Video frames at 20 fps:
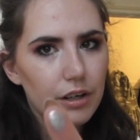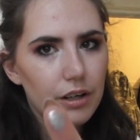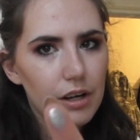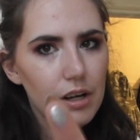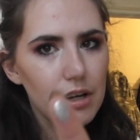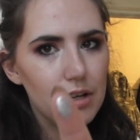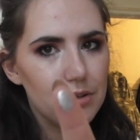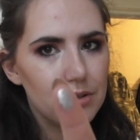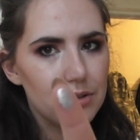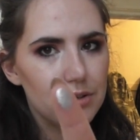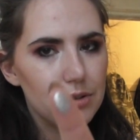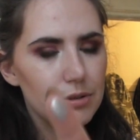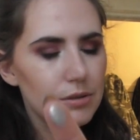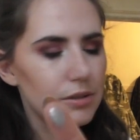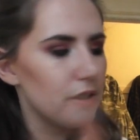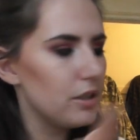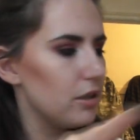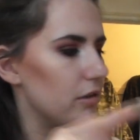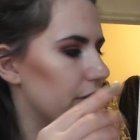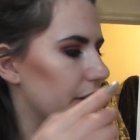It is so
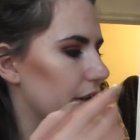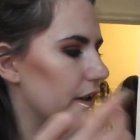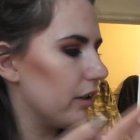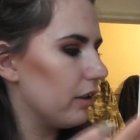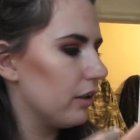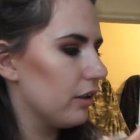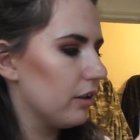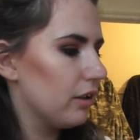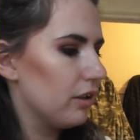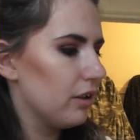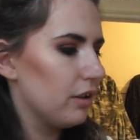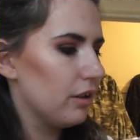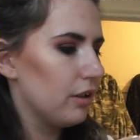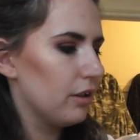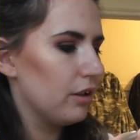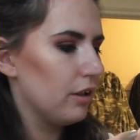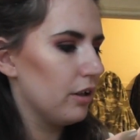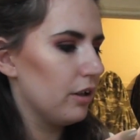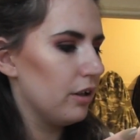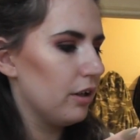silver.
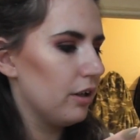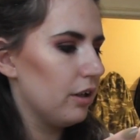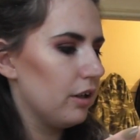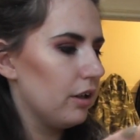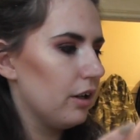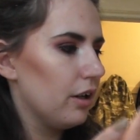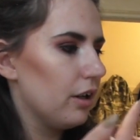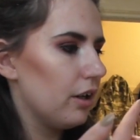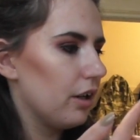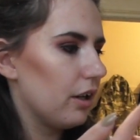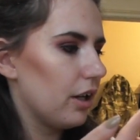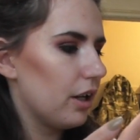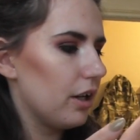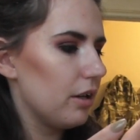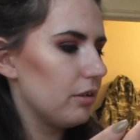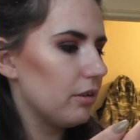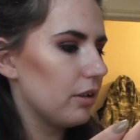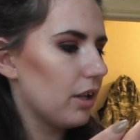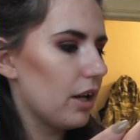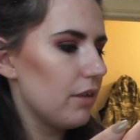
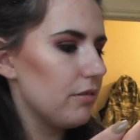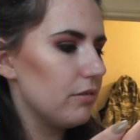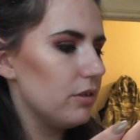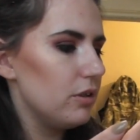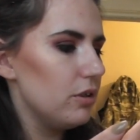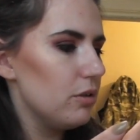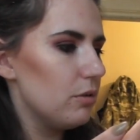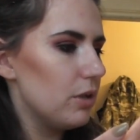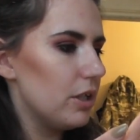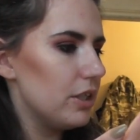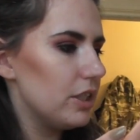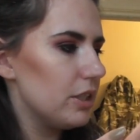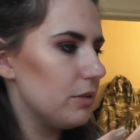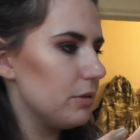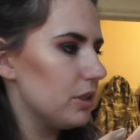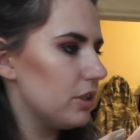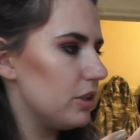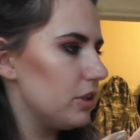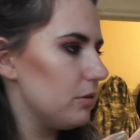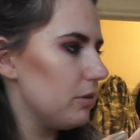I have no idea
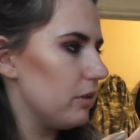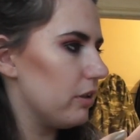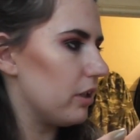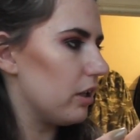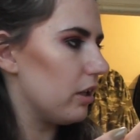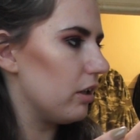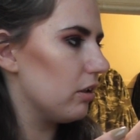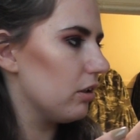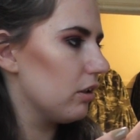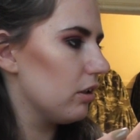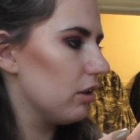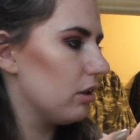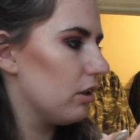what to do with it.